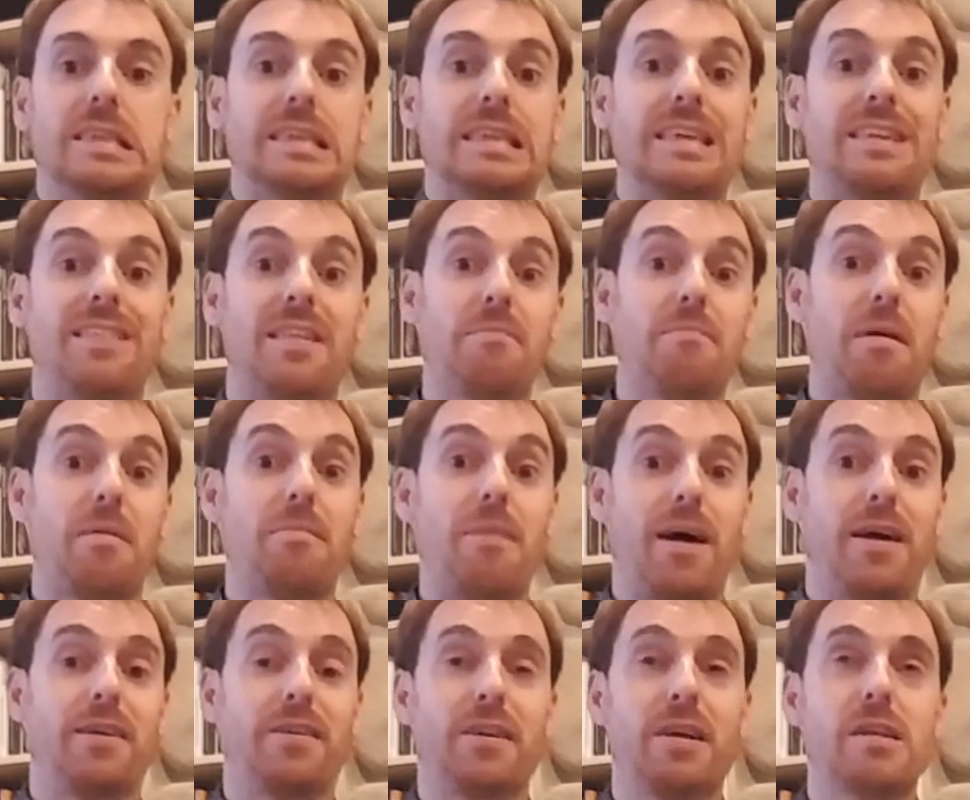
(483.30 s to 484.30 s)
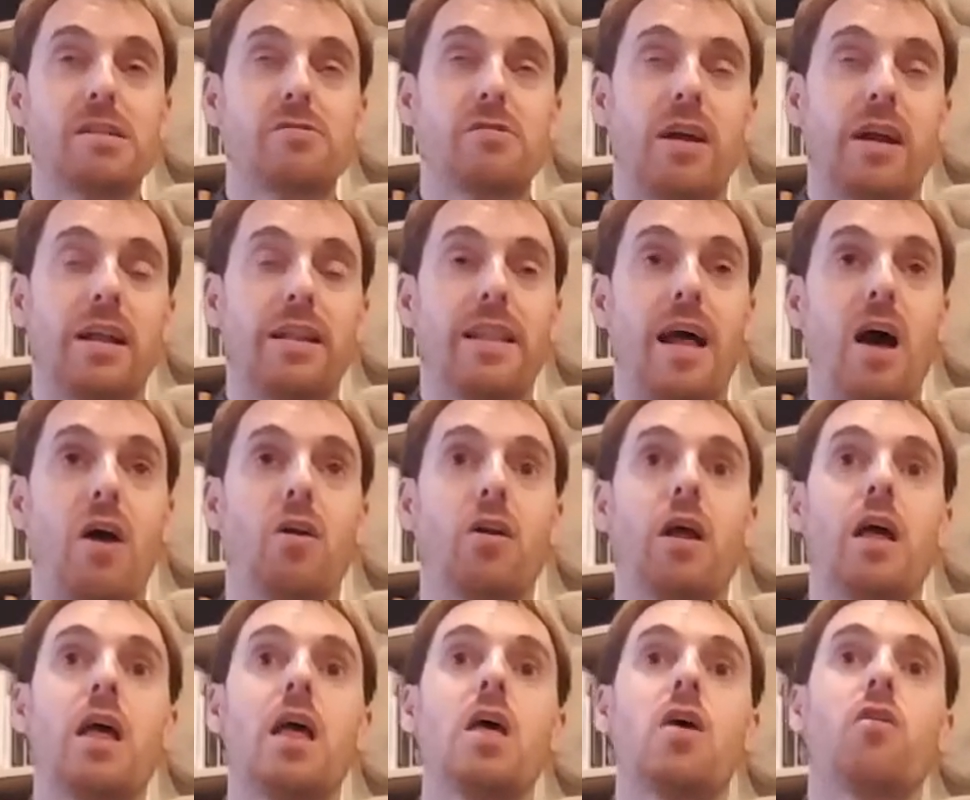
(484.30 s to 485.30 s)
I think my battery is running down.
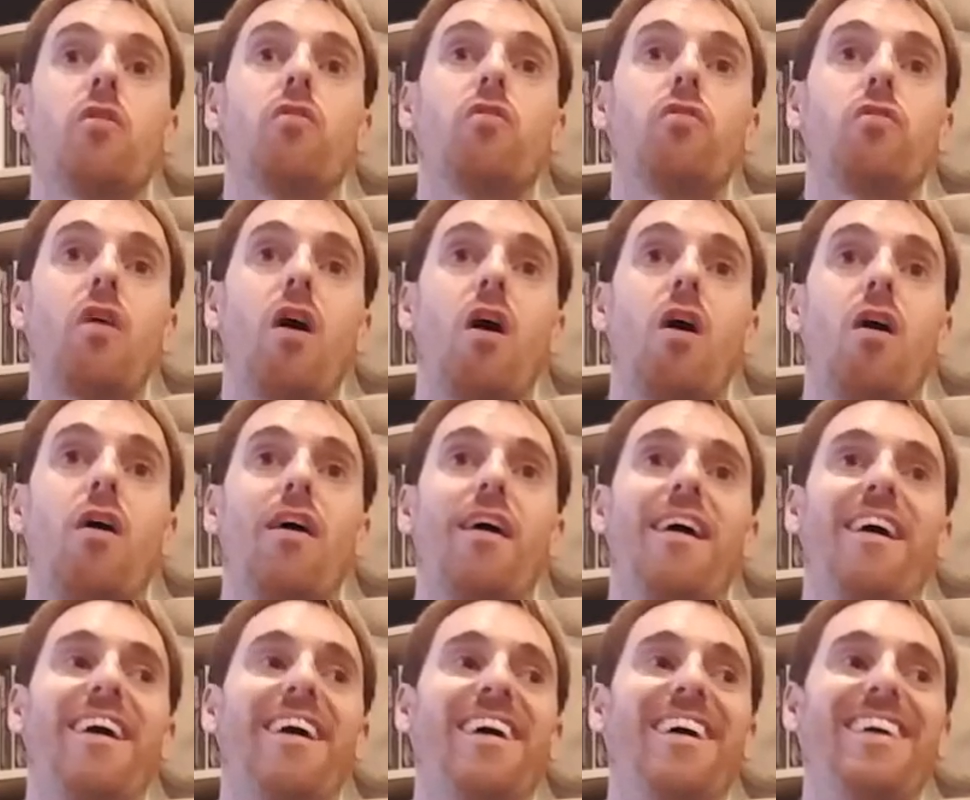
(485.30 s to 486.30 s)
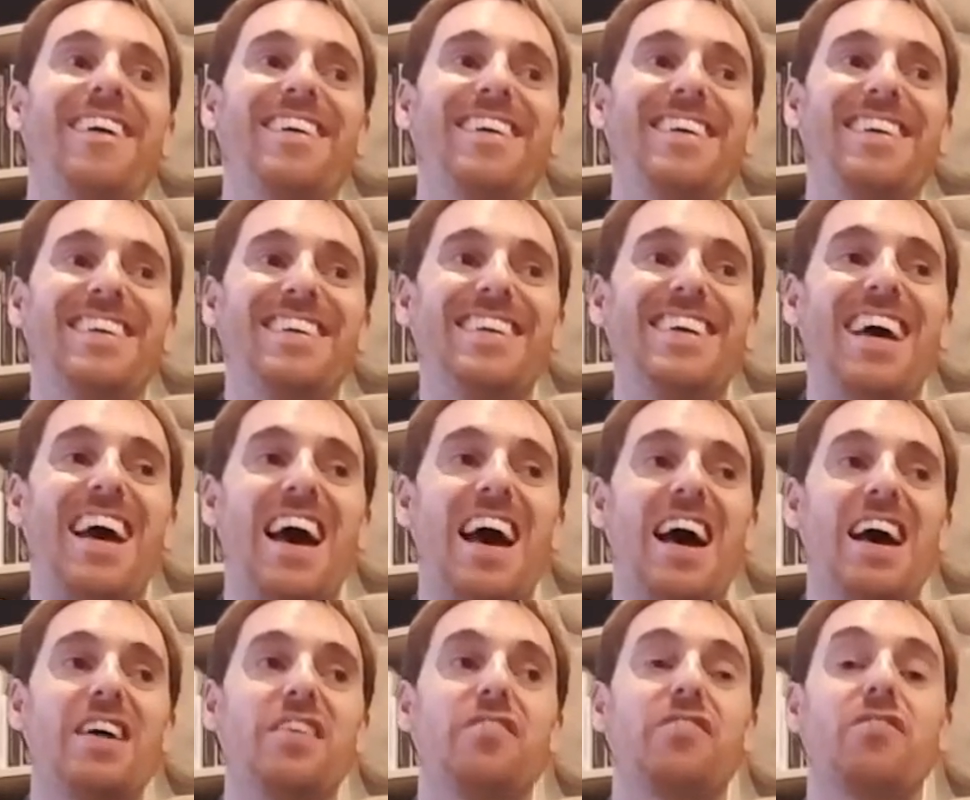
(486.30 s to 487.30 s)
So,
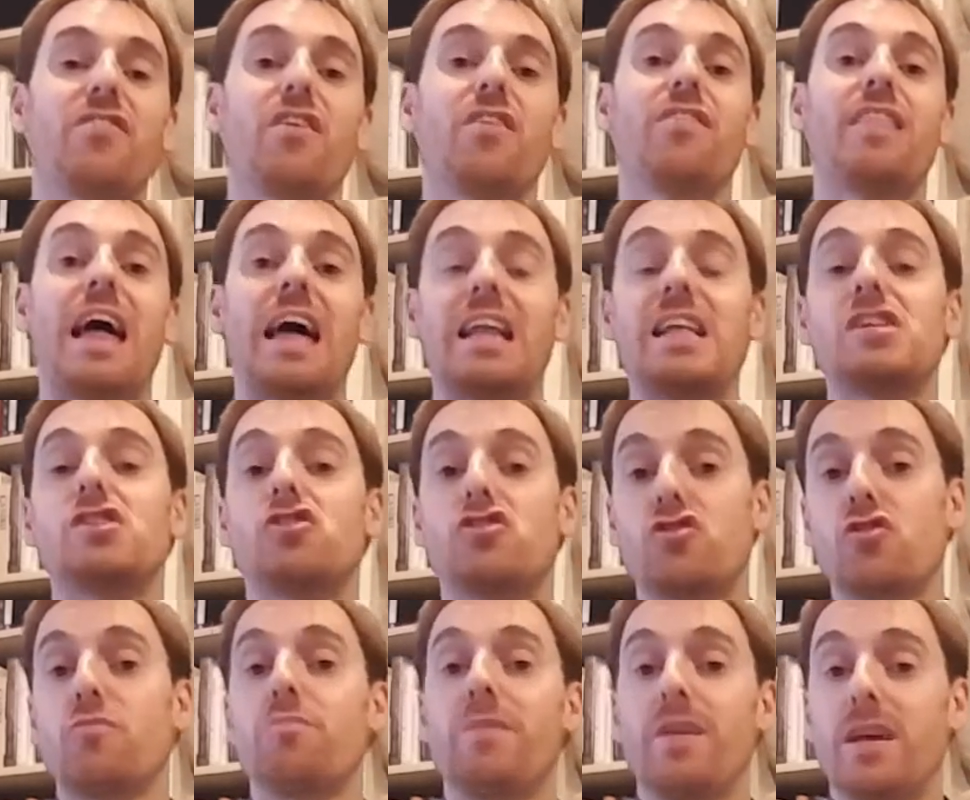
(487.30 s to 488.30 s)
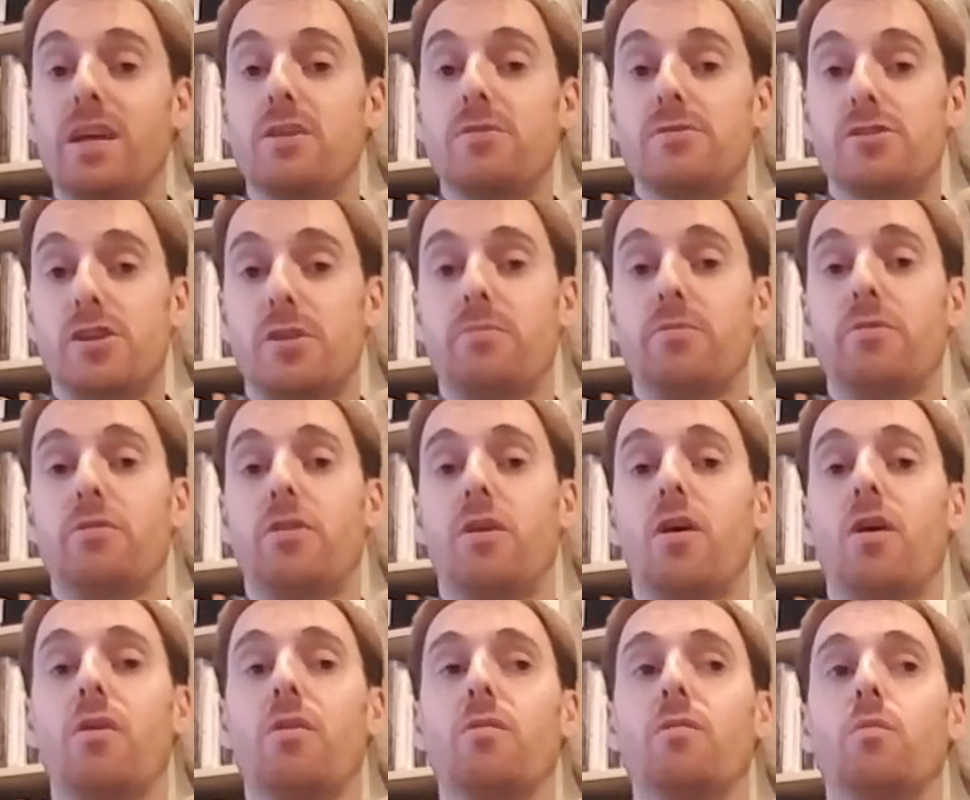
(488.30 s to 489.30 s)
so that is true mediumship,
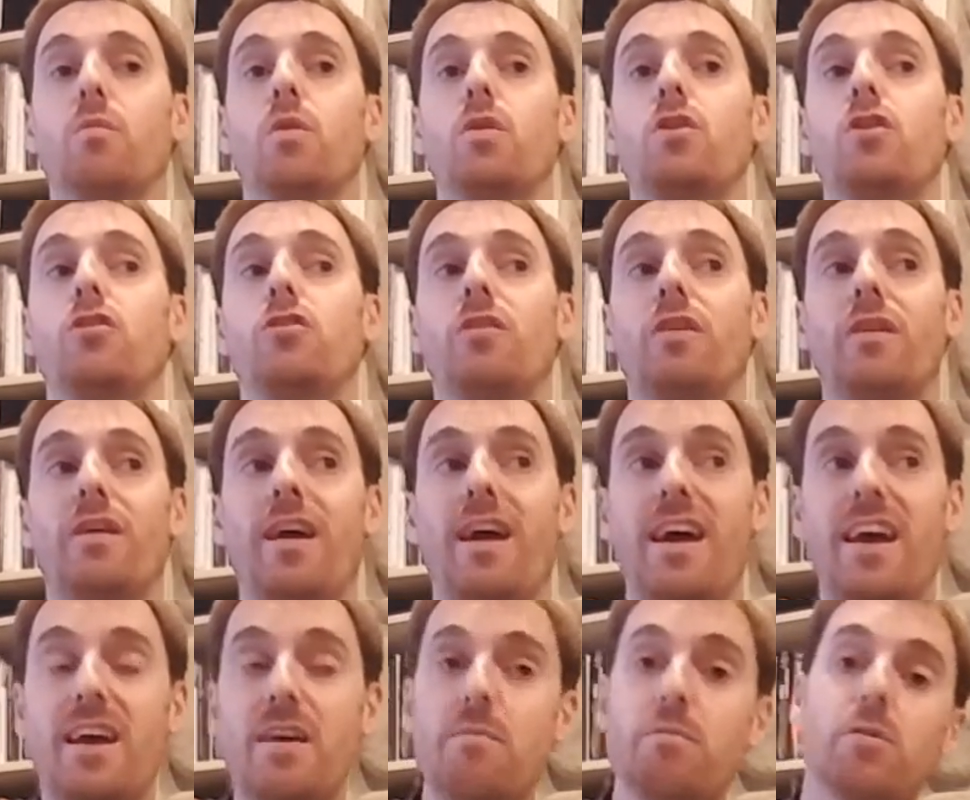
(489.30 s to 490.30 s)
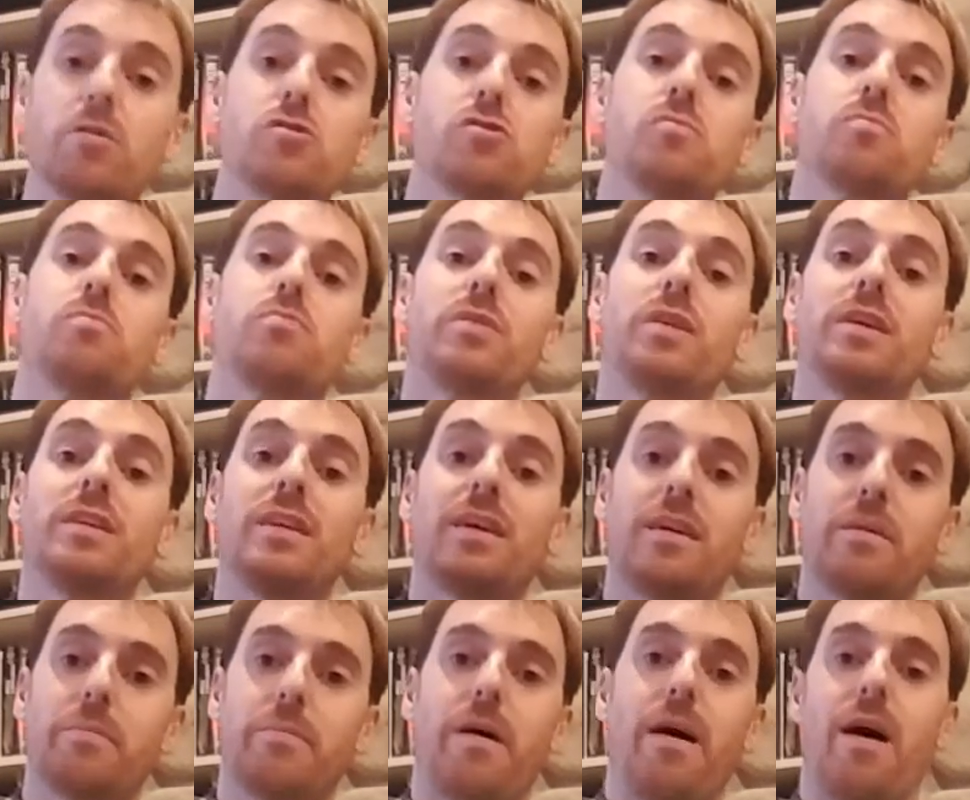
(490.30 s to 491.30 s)
when you're able to bring
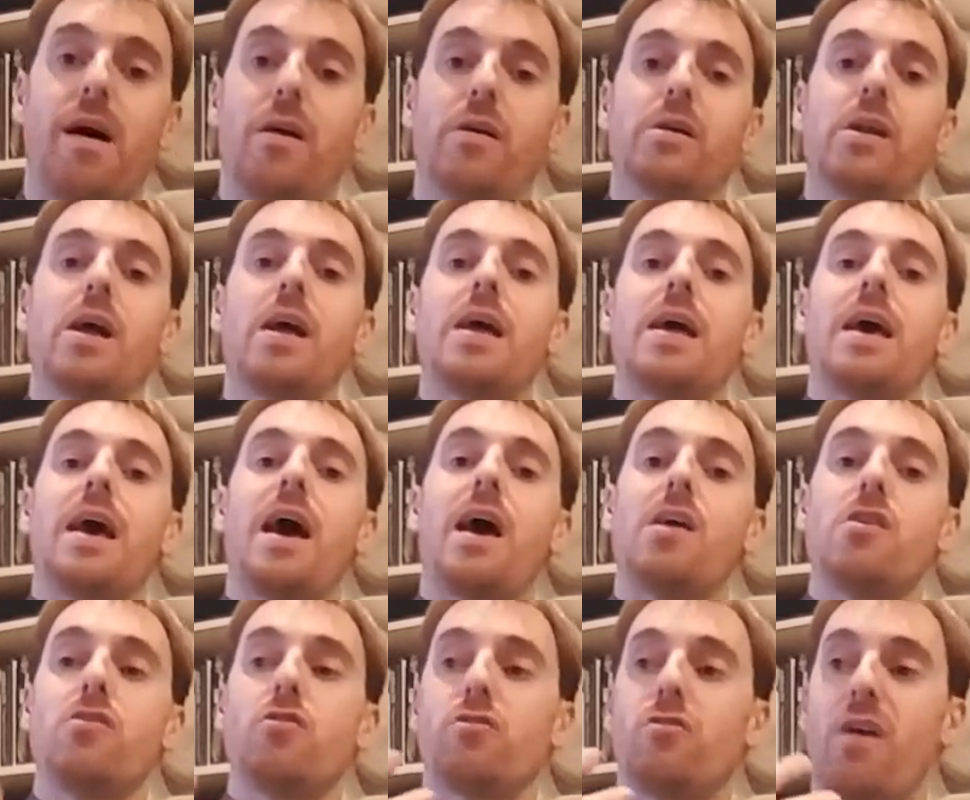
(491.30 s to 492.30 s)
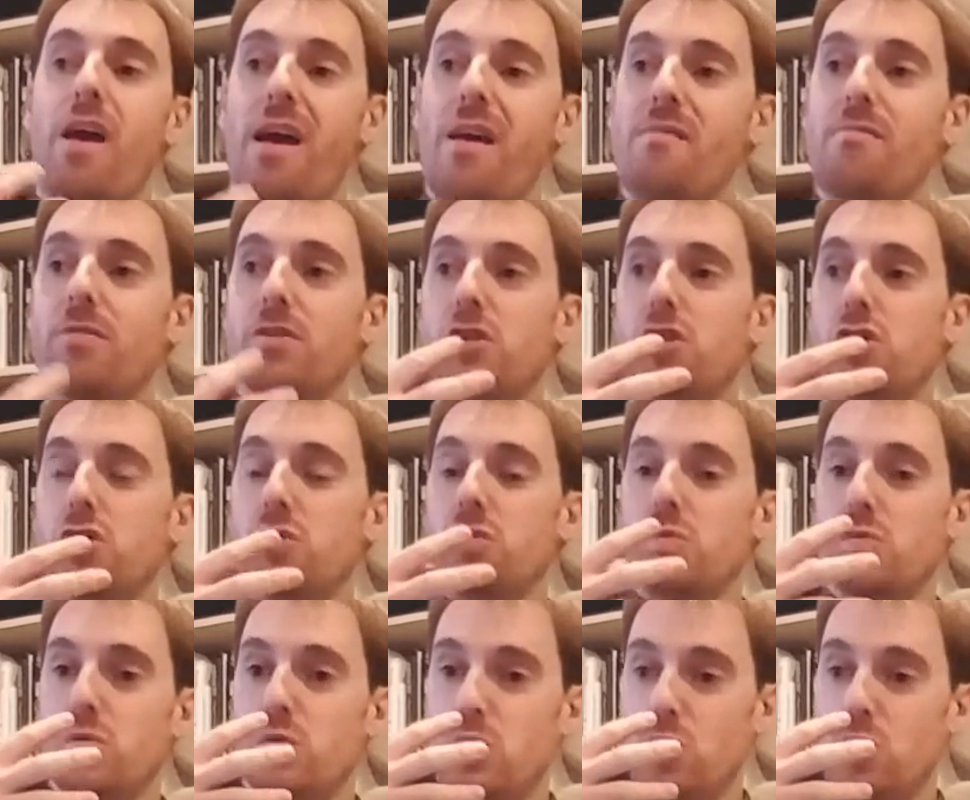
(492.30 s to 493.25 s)
that about and you're able to